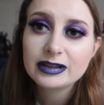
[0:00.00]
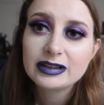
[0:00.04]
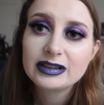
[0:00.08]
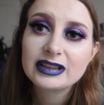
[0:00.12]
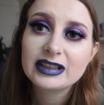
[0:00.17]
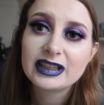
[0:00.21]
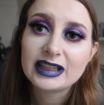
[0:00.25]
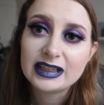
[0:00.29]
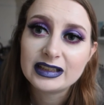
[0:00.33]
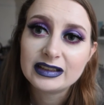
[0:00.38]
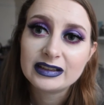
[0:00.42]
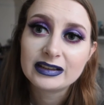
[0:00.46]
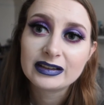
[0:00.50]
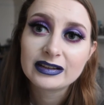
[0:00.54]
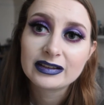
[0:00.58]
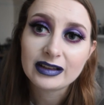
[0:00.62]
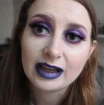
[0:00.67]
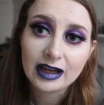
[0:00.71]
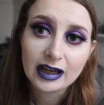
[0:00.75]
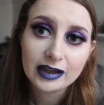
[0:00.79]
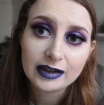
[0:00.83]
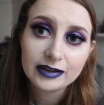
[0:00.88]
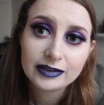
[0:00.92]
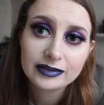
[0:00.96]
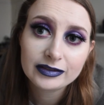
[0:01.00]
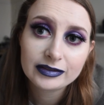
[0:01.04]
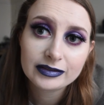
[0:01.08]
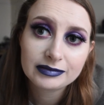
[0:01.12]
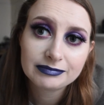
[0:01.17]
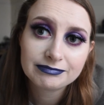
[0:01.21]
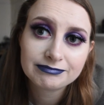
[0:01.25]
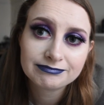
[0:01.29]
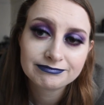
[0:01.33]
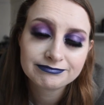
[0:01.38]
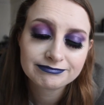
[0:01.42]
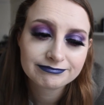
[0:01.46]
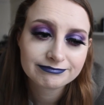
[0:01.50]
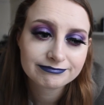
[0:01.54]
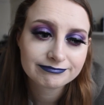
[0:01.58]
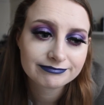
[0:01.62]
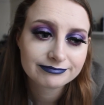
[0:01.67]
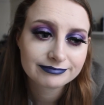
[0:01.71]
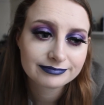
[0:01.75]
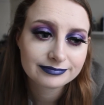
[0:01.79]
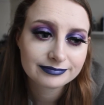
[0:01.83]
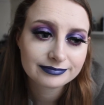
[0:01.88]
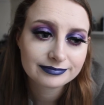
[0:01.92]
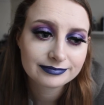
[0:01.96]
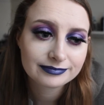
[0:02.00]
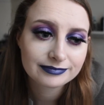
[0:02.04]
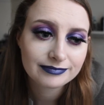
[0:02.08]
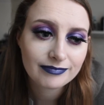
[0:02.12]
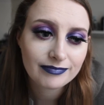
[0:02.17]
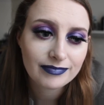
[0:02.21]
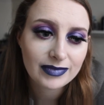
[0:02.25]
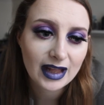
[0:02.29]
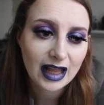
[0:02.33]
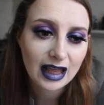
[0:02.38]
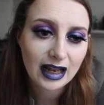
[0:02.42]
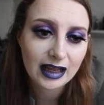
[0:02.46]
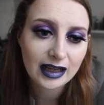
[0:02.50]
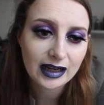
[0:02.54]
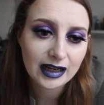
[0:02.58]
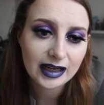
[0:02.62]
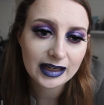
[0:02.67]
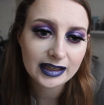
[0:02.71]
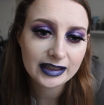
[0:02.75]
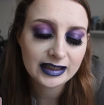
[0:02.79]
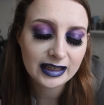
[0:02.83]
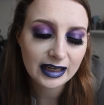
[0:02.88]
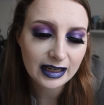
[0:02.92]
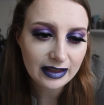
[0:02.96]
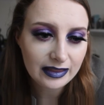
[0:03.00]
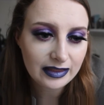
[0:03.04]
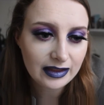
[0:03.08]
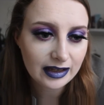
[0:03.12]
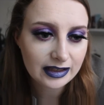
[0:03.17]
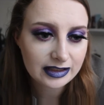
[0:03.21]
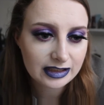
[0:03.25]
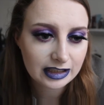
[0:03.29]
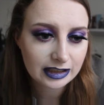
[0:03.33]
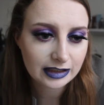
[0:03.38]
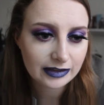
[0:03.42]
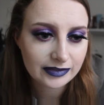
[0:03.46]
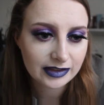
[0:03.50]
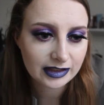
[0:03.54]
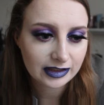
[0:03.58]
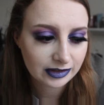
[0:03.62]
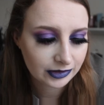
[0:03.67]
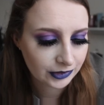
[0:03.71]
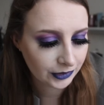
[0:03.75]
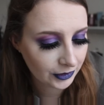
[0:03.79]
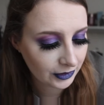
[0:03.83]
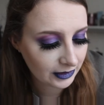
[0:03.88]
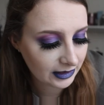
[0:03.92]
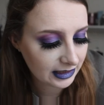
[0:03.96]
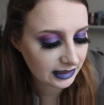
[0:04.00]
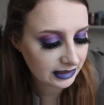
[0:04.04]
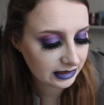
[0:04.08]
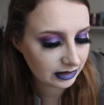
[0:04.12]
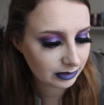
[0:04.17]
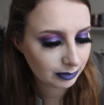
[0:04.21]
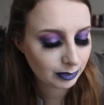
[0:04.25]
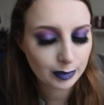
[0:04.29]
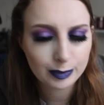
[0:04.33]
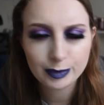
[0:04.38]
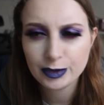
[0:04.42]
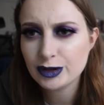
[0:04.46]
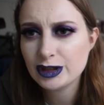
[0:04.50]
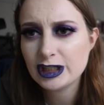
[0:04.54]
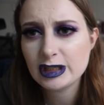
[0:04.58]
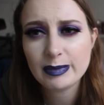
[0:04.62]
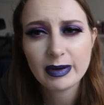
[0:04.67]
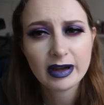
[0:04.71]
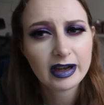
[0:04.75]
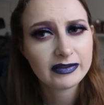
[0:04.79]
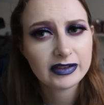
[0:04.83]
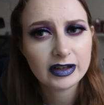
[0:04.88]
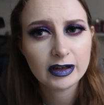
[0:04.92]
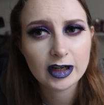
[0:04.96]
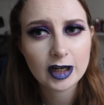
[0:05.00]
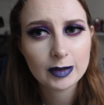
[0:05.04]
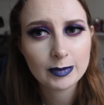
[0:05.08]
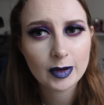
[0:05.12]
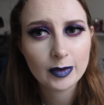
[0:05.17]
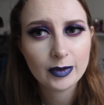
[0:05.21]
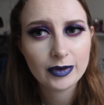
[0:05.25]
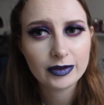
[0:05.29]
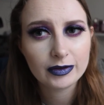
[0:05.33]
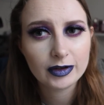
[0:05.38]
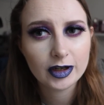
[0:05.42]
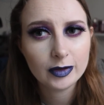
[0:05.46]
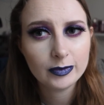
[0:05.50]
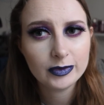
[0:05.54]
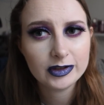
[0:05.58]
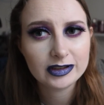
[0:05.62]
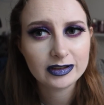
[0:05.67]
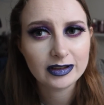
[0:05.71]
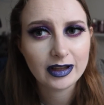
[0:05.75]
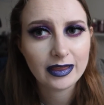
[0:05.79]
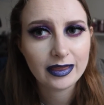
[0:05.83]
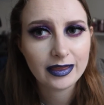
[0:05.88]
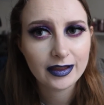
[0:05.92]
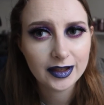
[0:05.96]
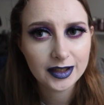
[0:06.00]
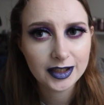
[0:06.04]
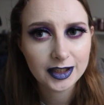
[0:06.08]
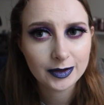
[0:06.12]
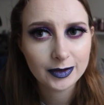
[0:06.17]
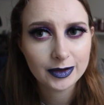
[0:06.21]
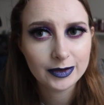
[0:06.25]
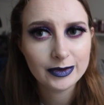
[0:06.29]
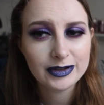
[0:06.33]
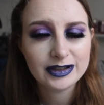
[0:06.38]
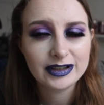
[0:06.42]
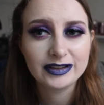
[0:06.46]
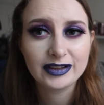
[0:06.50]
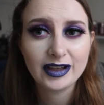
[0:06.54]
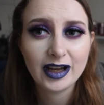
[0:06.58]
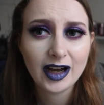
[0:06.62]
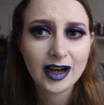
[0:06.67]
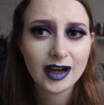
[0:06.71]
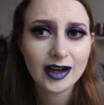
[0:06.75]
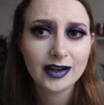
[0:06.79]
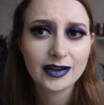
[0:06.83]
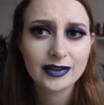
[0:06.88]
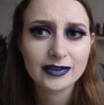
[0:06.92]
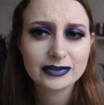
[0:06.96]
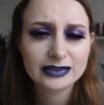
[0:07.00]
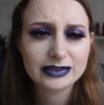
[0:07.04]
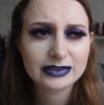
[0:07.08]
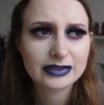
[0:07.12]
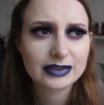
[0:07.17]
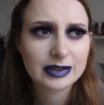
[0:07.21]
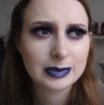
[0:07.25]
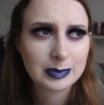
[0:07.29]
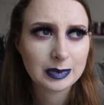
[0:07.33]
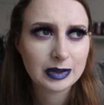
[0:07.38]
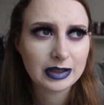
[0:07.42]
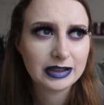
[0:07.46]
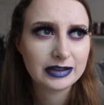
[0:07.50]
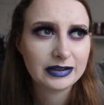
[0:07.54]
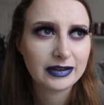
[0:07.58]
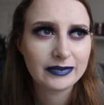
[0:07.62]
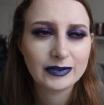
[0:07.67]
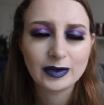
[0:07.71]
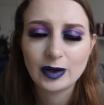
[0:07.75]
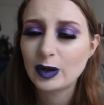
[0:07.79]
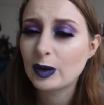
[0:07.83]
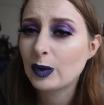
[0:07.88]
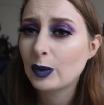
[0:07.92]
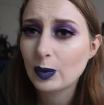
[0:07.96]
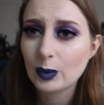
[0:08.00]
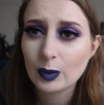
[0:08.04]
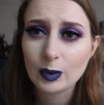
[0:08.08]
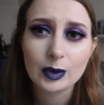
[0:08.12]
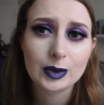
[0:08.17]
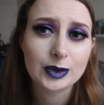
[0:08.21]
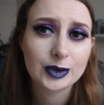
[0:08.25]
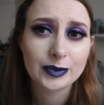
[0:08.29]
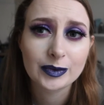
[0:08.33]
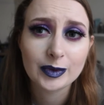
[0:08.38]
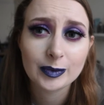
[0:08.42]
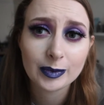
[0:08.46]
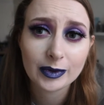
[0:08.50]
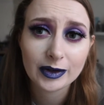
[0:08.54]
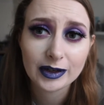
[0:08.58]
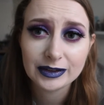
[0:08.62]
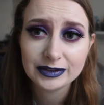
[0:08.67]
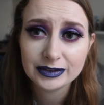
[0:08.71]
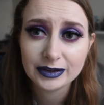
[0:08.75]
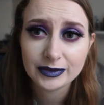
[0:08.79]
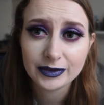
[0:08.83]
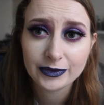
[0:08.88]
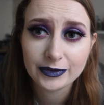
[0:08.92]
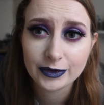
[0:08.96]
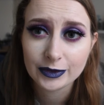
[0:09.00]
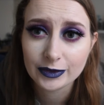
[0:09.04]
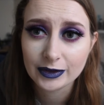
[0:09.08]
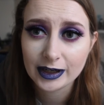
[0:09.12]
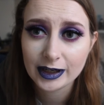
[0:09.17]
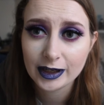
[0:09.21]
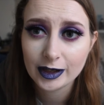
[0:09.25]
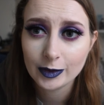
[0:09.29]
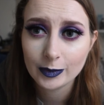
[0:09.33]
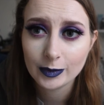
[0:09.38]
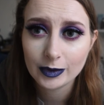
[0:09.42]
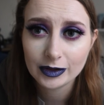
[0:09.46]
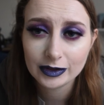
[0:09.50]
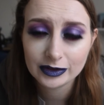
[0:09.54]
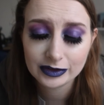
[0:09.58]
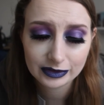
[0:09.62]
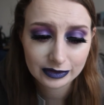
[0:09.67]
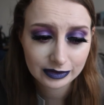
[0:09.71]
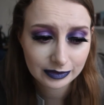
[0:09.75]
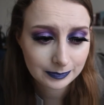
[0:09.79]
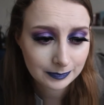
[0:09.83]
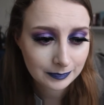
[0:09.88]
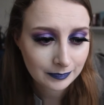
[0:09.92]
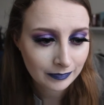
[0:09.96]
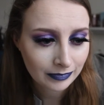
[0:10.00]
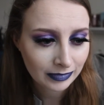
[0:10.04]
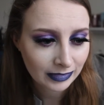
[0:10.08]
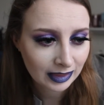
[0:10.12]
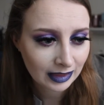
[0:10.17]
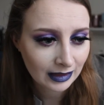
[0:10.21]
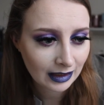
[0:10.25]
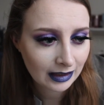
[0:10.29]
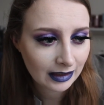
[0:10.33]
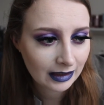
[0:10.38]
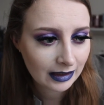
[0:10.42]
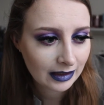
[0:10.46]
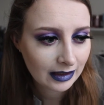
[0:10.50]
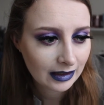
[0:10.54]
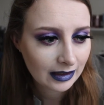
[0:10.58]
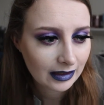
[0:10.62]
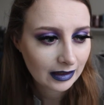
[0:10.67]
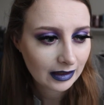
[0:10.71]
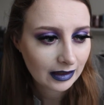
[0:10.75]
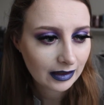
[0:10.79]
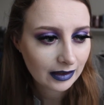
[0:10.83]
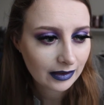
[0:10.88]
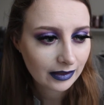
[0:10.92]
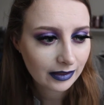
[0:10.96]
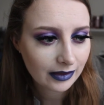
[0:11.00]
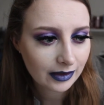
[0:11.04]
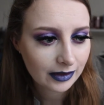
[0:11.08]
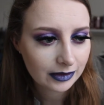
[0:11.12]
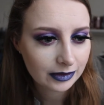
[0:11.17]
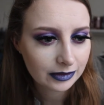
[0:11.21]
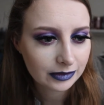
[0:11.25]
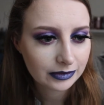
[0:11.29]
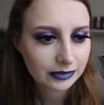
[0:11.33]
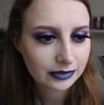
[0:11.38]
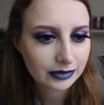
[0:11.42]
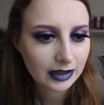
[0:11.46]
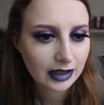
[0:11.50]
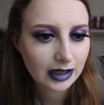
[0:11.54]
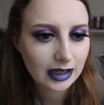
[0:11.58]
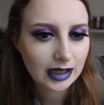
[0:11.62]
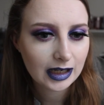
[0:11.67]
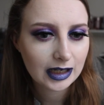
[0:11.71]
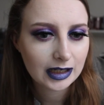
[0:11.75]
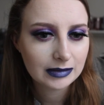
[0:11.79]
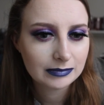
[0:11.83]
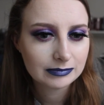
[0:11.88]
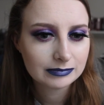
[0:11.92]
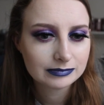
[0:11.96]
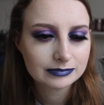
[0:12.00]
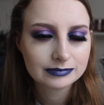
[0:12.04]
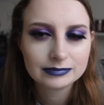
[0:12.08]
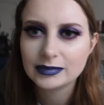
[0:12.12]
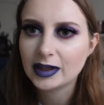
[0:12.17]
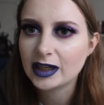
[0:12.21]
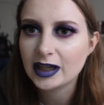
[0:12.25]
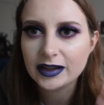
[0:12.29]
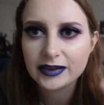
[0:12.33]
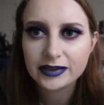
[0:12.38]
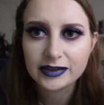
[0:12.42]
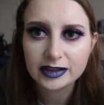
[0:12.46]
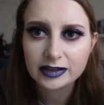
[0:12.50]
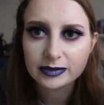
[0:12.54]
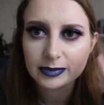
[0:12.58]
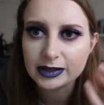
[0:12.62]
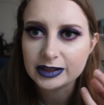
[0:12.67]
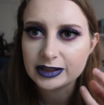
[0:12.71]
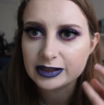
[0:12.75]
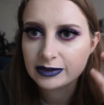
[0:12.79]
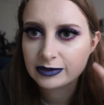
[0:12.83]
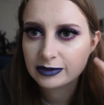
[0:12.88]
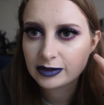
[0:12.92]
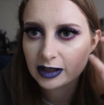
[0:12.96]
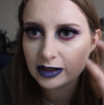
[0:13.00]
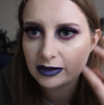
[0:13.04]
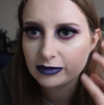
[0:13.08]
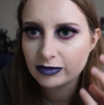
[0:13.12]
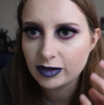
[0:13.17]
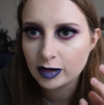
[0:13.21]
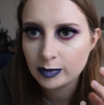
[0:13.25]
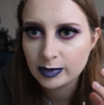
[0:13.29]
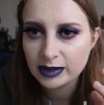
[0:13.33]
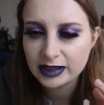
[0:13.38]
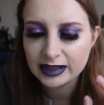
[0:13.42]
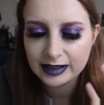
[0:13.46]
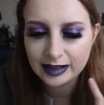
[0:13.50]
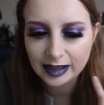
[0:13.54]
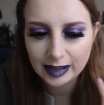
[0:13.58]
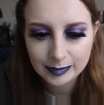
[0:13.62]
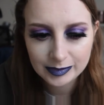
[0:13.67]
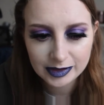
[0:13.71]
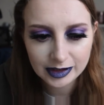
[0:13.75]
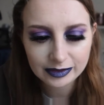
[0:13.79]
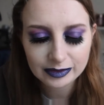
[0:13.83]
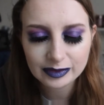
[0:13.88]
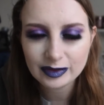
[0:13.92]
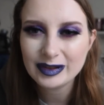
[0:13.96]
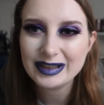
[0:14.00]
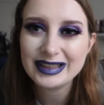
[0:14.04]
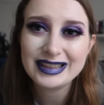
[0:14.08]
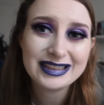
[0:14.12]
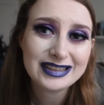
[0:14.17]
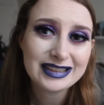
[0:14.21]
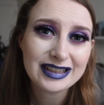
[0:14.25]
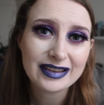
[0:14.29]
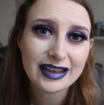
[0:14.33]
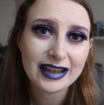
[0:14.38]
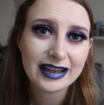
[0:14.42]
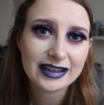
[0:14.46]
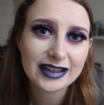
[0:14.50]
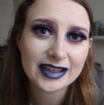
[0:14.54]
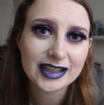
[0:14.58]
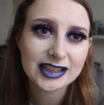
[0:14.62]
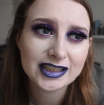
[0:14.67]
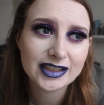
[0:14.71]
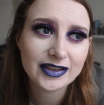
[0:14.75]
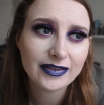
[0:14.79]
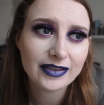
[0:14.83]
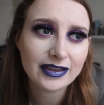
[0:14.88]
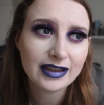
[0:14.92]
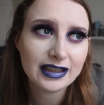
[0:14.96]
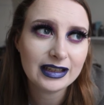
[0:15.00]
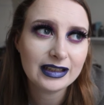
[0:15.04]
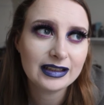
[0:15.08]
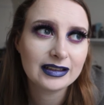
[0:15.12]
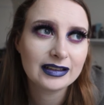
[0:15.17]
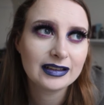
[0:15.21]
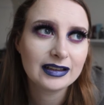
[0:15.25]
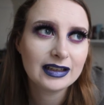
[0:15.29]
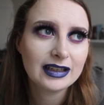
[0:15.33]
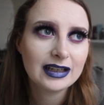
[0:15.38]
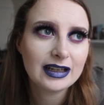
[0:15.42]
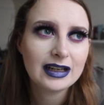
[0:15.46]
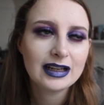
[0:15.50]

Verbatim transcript: Skin stuff. I, I get the idea of the exfoliators but Beauty Bay have now come out with their own which is like 30 quid which is half the price if not a quarter of the price Foreo ones those um, mouth things where you just kind of rub it in. I'm just not into that kind of thing.